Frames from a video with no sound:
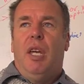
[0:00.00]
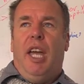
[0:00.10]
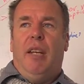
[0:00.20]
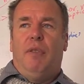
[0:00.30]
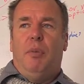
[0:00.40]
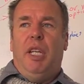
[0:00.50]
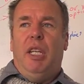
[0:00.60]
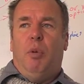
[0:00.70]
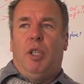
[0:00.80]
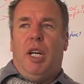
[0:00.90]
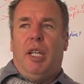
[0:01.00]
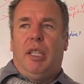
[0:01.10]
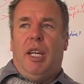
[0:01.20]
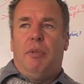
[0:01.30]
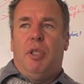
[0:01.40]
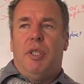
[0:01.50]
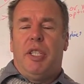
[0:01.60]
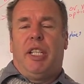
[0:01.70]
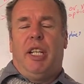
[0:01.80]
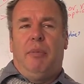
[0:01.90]
And for me, what I came to is
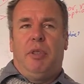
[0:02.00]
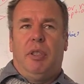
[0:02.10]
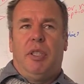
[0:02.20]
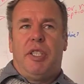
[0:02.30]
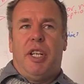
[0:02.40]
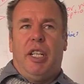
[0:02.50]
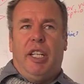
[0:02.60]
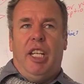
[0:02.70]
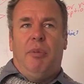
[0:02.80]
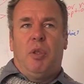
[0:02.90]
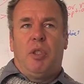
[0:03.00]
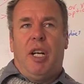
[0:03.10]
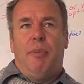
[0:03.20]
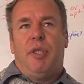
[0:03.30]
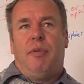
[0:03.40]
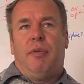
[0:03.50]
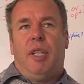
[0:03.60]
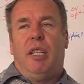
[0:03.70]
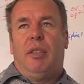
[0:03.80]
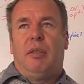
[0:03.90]
I came to designing animal traps, and
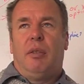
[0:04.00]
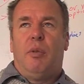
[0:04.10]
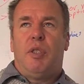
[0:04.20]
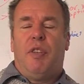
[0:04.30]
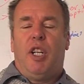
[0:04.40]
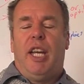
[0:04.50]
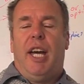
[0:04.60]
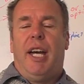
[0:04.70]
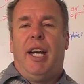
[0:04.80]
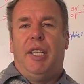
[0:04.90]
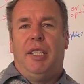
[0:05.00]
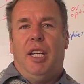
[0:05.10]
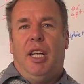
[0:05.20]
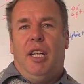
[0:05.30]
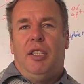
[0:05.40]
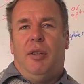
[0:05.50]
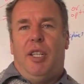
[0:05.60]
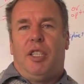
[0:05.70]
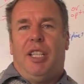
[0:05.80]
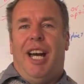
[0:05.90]
it was very hard to
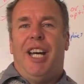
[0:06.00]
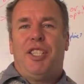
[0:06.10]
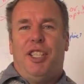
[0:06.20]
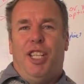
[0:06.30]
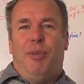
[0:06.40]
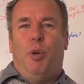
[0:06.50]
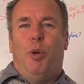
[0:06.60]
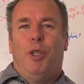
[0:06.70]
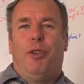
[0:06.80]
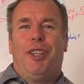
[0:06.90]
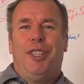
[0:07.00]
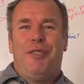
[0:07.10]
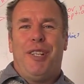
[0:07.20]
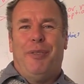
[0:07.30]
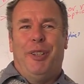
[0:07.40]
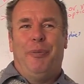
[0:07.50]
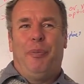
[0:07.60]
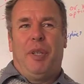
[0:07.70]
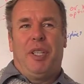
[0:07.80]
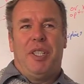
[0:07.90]
actually ask an animal what you think of something,
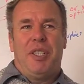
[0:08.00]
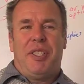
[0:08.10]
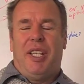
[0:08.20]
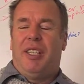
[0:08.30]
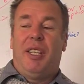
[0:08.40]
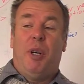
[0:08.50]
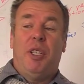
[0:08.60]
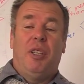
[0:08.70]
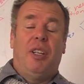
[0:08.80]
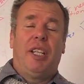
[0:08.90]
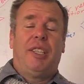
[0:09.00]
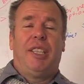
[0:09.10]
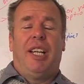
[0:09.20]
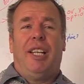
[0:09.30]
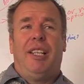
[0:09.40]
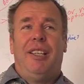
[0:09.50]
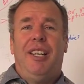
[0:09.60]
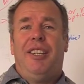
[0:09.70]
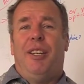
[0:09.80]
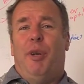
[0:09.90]
because they might not like the colour,
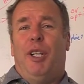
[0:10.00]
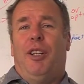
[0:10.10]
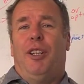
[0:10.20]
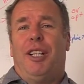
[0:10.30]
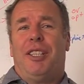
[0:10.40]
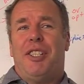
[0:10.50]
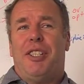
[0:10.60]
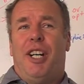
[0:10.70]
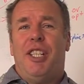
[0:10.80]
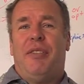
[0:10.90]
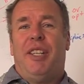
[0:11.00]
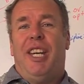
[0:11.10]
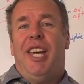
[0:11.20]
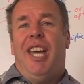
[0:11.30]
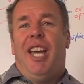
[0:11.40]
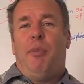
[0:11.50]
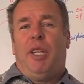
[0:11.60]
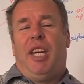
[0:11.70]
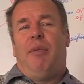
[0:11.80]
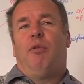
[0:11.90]
they might not like the size of it, and
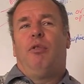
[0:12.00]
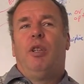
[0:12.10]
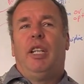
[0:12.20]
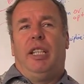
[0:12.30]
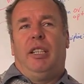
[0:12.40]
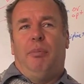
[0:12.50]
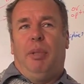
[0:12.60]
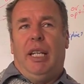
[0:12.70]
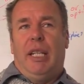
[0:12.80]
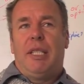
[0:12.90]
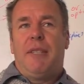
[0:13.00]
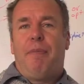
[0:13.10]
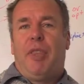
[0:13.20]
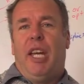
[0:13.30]
it became really complex.